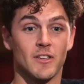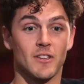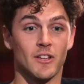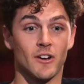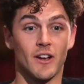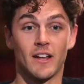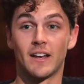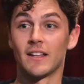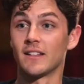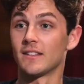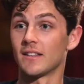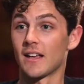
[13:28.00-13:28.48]

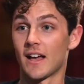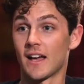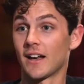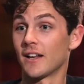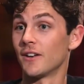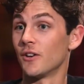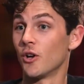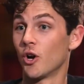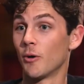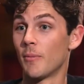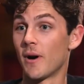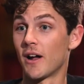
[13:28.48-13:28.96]
I
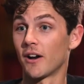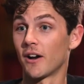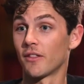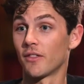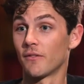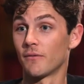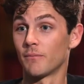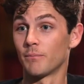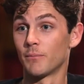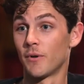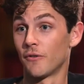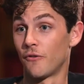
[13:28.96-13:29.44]
didn't know about
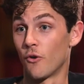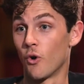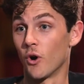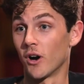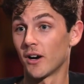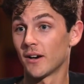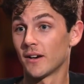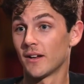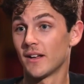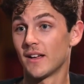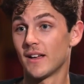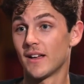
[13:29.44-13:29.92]
it
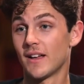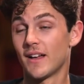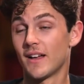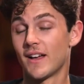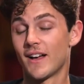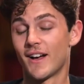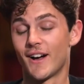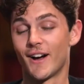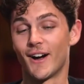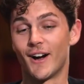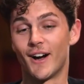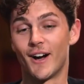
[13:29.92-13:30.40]
before,
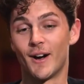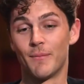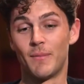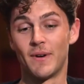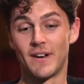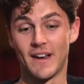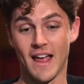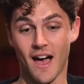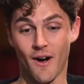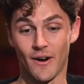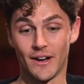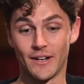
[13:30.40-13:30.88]
right?
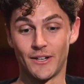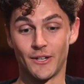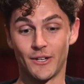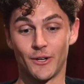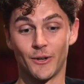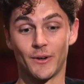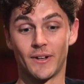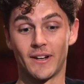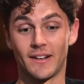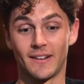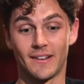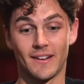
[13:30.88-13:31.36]
But now I
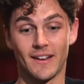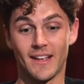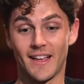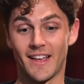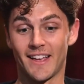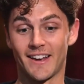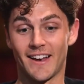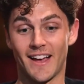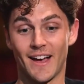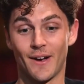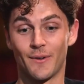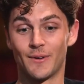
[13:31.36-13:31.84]
do,
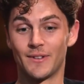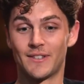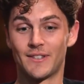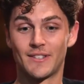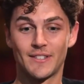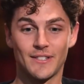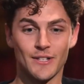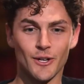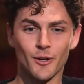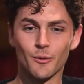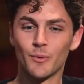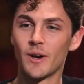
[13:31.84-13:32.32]
and I would
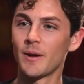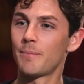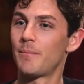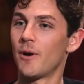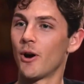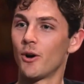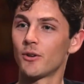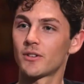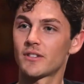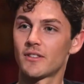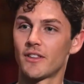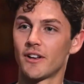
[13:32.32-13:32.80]
still
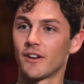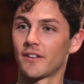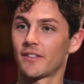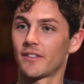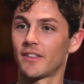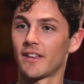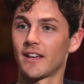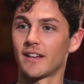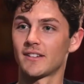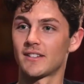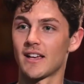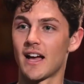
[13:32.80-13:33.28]
repost their
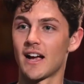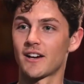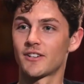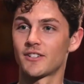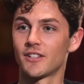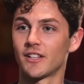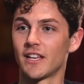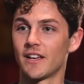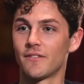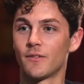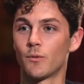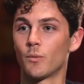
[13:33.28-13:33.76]
things
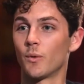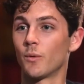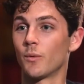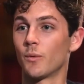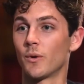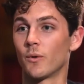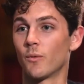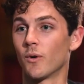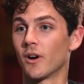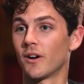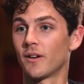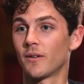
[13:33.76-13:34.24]
actually, even when
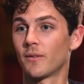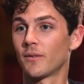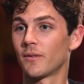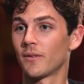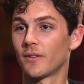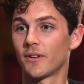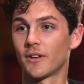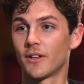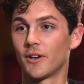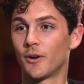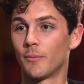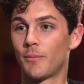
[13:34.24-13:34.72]
we weren't
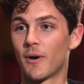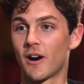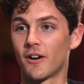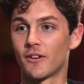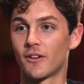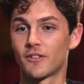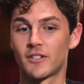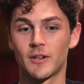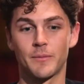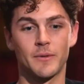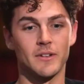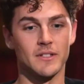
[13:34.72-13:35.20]

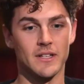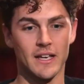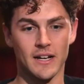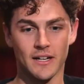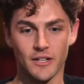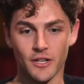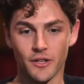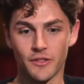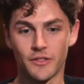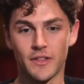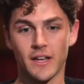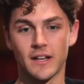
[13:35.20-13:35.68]
partnership, because they
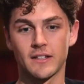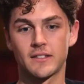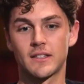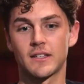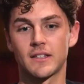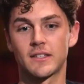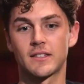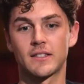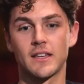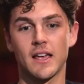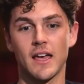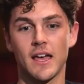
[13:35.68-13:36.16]
had good
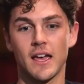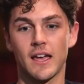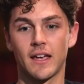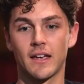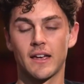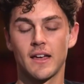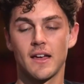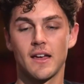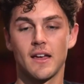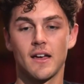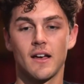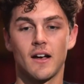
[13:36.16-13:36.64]
things to
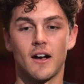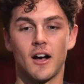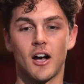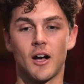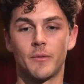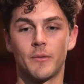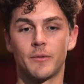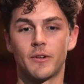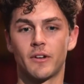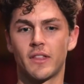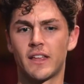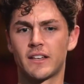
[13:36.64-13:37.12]
say.
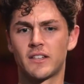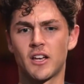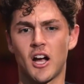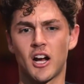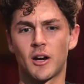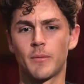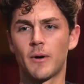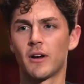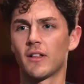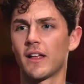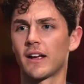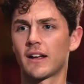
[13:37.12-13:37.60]
They
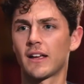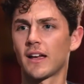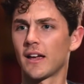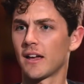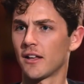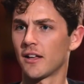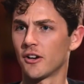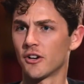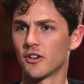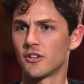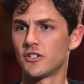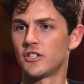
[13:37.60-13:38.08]
talk about like
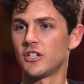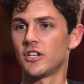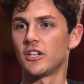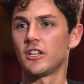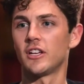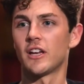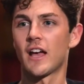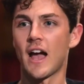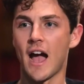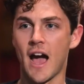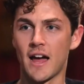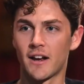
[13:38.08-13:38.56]

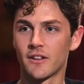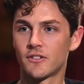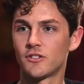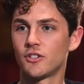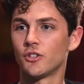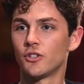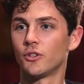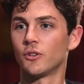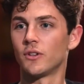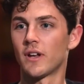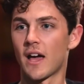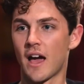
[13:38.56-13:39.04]
energy,
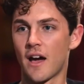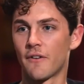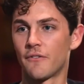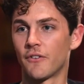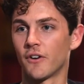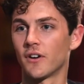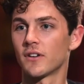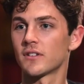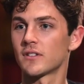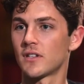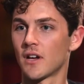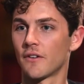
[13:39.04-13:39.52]
attitude,
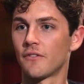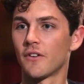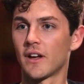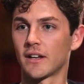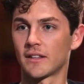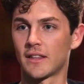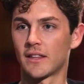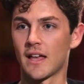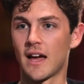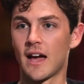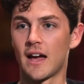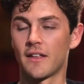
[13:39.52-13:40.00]
effort, stuff
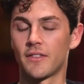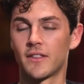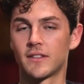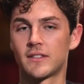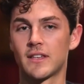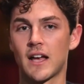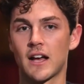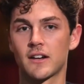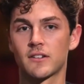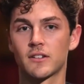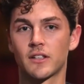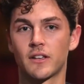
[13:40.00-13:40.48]
like that.
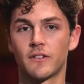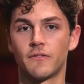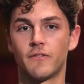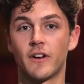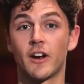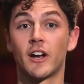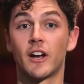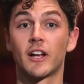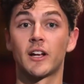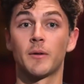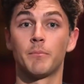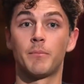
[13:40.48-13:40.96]
It's actually
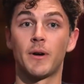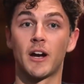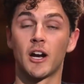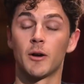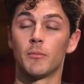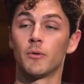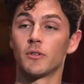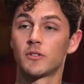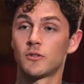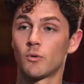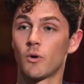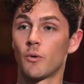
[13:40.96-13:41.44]
very
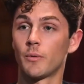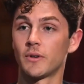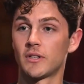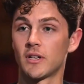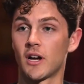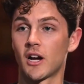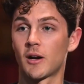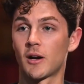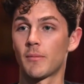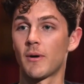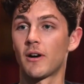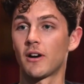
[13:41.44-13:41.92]
comparable to what we
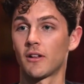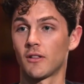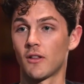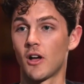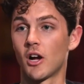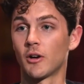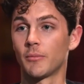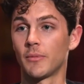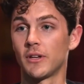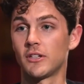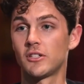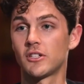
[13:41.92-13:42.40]
talk about at
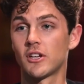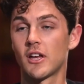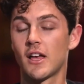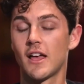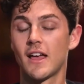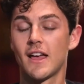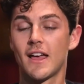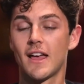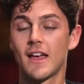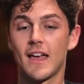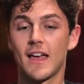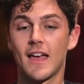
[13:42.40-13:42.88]
Long Beach,
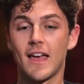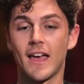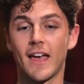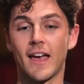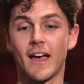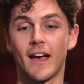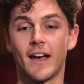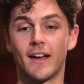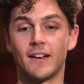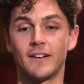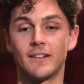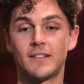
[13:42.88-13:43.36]

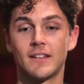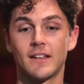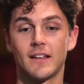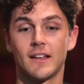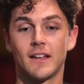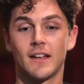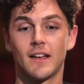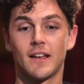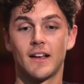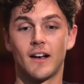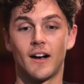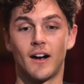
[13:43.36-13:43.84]
and
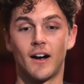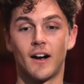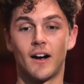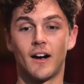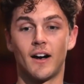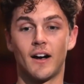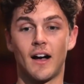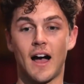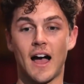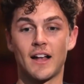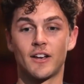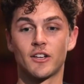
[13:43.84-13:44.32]

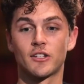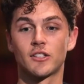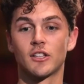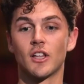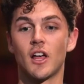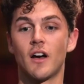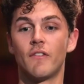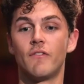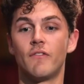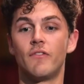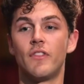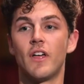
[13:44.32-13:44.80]
I just
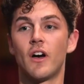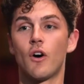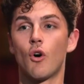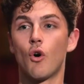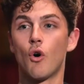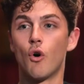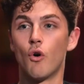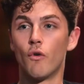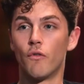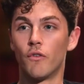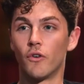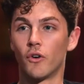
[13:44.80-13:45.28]
love the
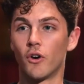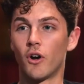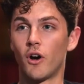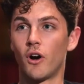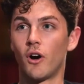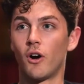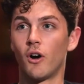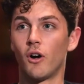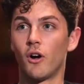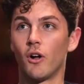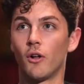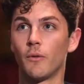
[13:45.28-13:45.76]

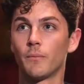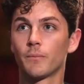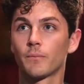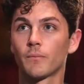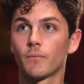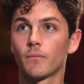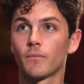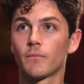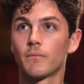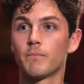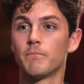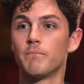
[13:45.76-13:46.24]
overall
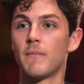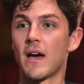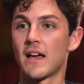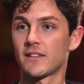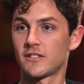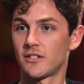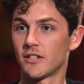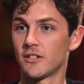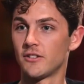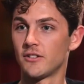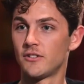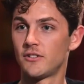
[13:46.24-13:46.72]

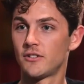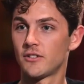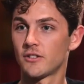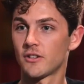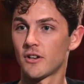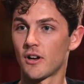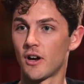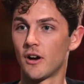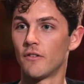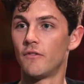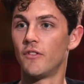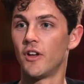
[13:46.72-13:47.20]
message
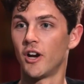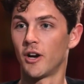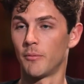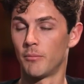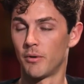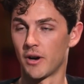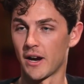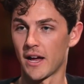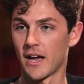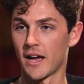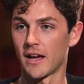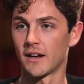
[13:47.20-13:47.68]
of their
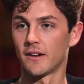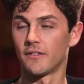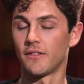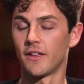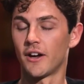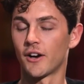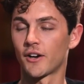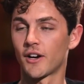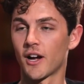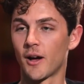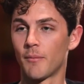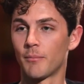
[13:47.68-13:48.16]
brand
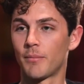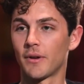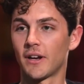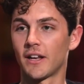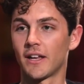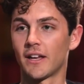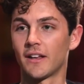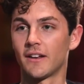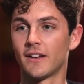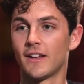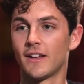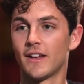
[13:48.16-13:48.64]
and their
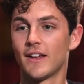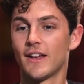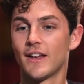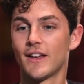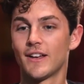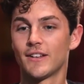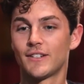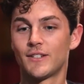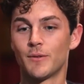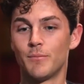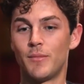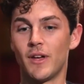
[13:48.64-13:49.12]
company, and
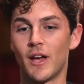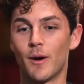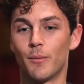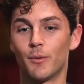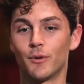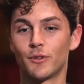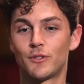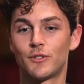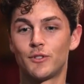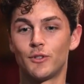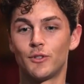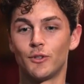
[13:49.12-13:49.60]
to be
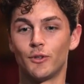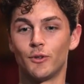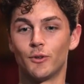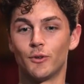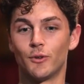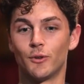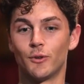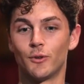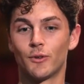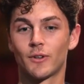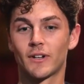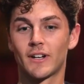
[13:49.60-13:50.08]
able
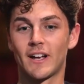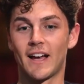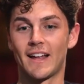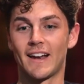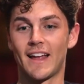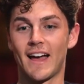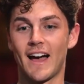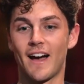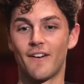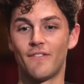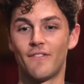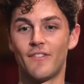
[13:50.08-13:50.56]
to
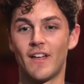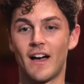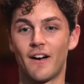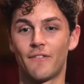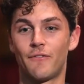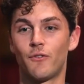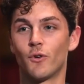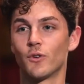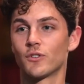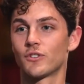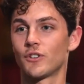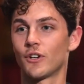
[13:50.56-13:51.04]
kind of have
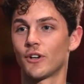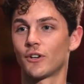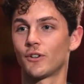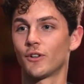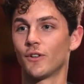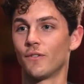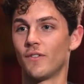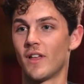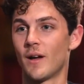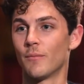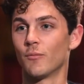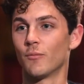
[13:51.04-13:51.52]
that full
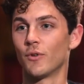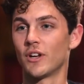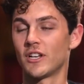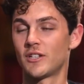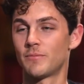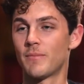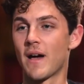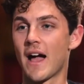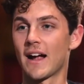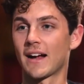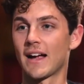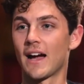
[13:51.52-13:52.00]
circle of them
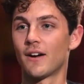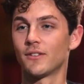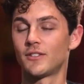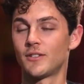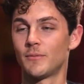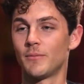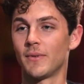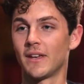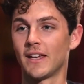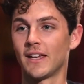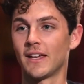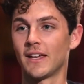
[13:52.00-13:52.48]
reach back
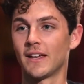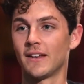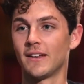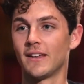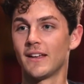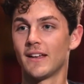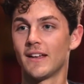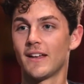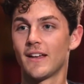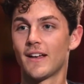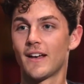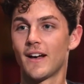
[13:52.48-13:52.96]
out to me,
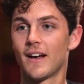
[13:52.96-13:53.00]
and